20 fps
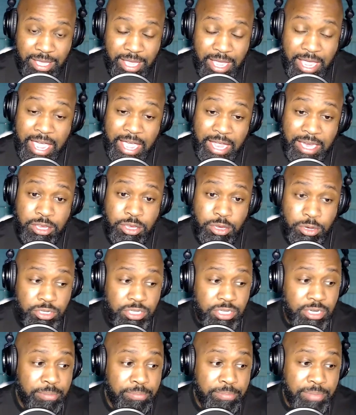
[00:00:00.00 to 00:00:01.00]
And you
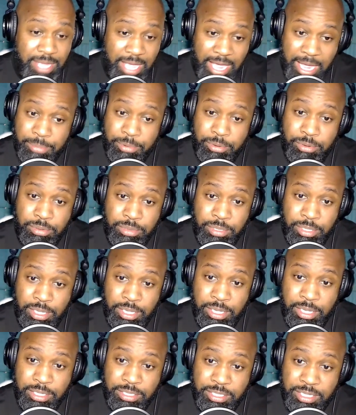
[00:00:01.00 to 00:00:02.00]
should be able
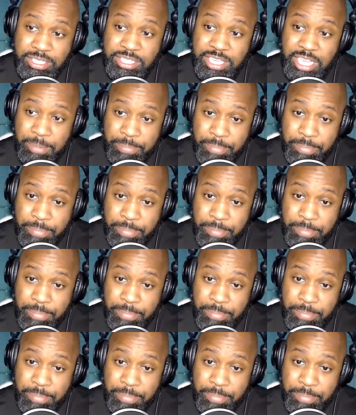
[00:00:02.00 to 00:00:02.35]
to take